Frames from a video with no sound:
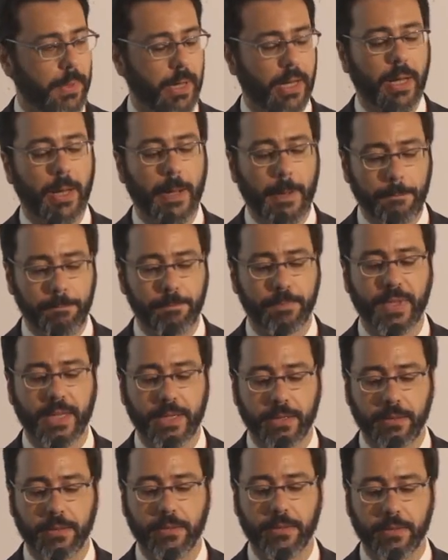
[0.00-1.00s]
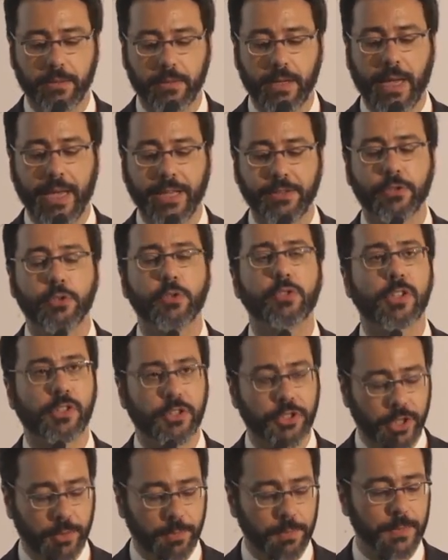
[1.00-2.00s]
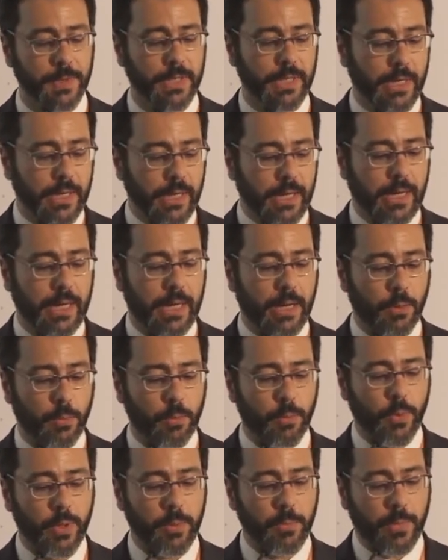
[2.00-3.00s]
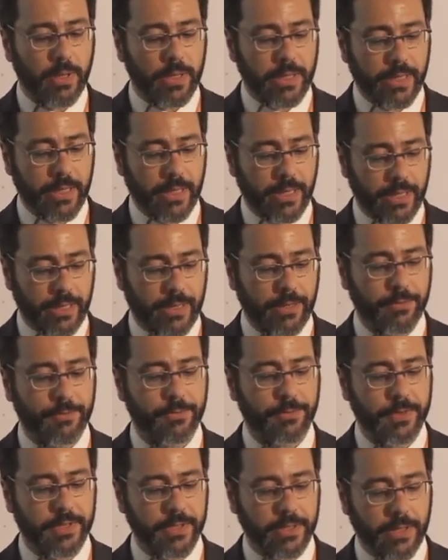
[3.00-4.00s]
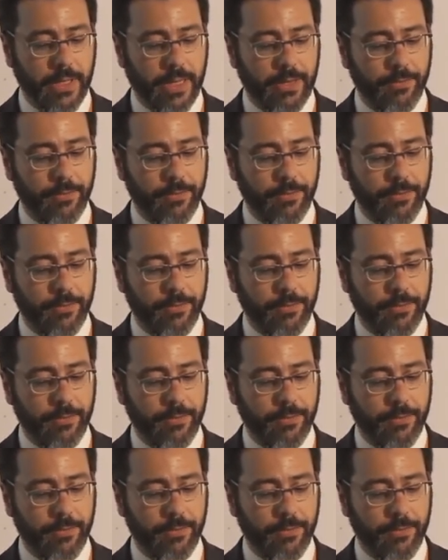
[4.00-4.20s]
end usership, we might have the